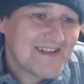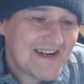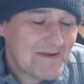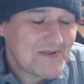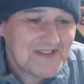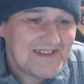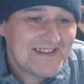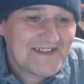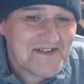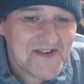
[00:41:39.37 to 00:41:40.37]
They're absolute
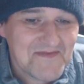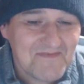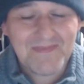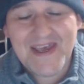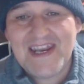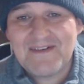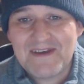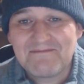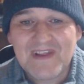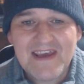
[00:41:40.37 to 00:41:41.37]
nutters. But
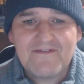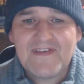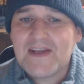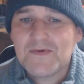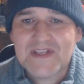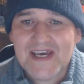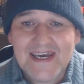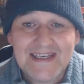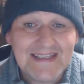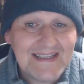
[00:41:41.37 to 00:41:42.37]
anyway, videos that
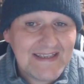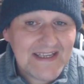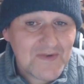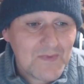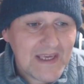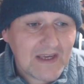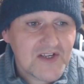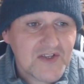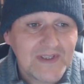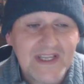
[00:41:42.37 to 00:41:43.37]
I did this week.
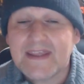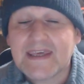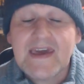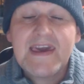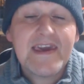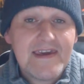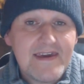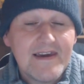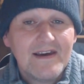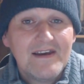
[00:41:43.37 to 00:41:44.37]
So I did the
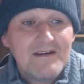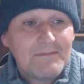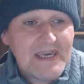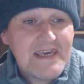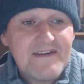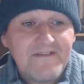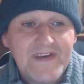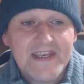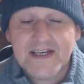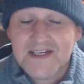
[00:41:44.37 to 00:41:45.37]
Key by E
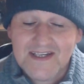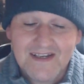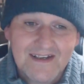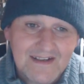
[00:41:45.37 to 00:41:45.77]
Phoenix.